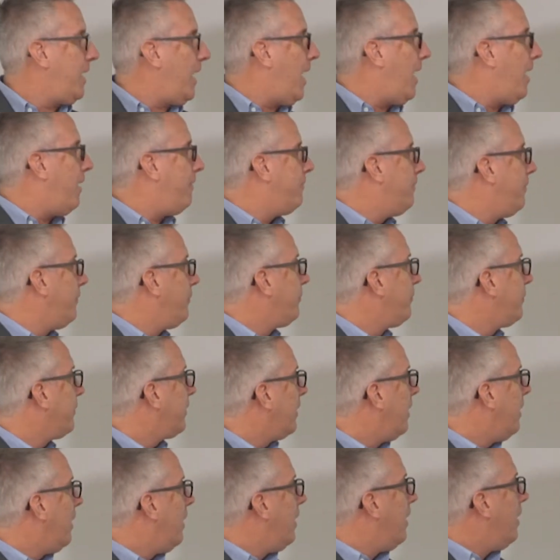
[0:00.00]
have.
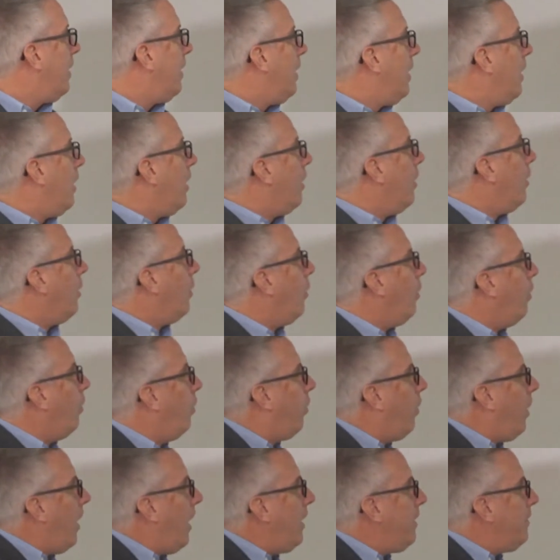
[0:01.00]

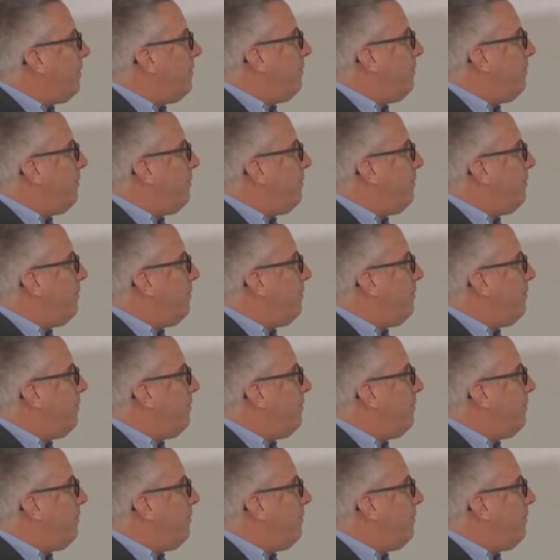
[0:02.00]
What